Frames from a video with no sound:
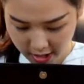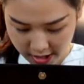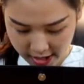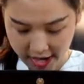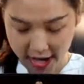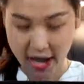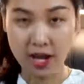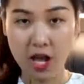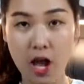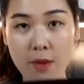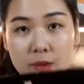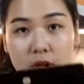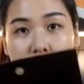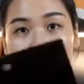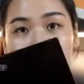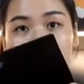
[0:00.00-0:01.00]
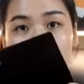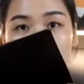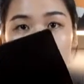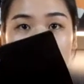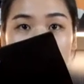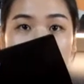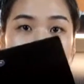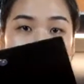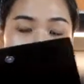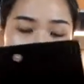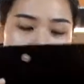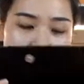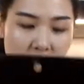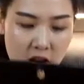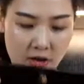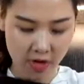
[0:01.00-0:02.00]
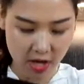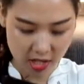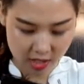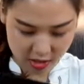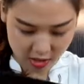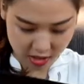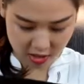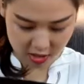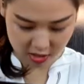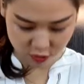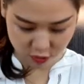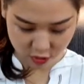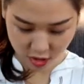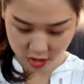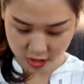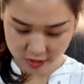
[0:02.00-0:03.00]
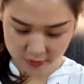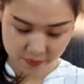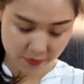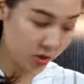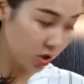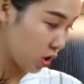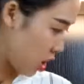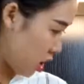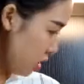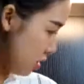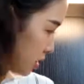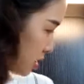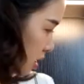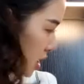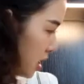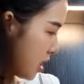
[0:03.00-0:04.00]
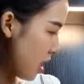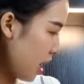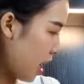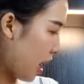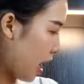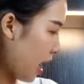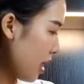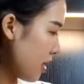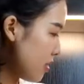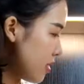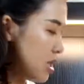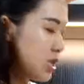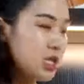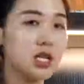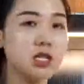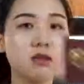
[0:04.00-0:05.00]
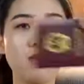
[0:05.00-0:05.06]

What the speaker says: and I'm gonna just take inside of it. It's really good. And this is